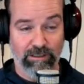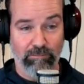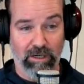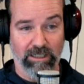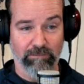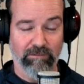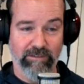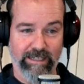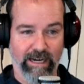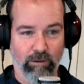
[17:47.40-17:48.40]
Bottom of
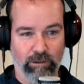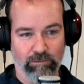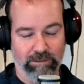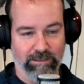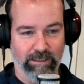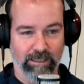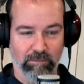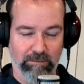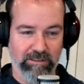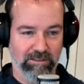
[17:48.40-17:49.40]
the hour was like
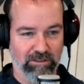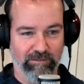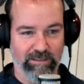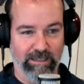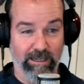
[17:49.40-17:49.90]
public service